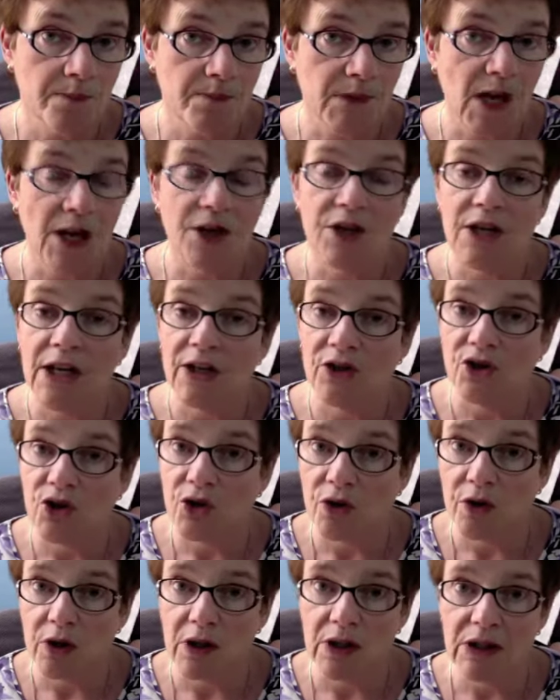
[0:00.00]
a
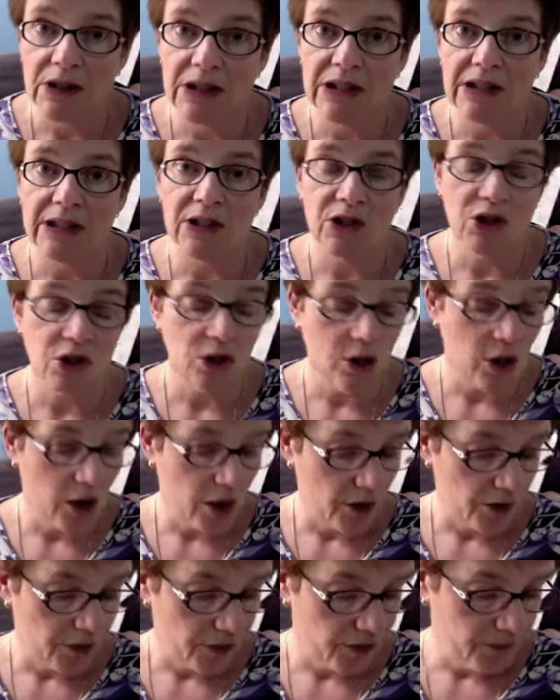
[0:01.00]
Natura
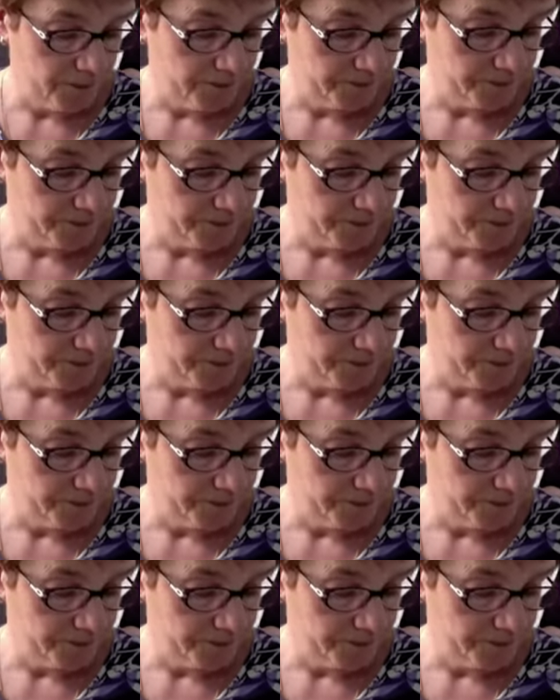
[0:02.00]
dishcloth,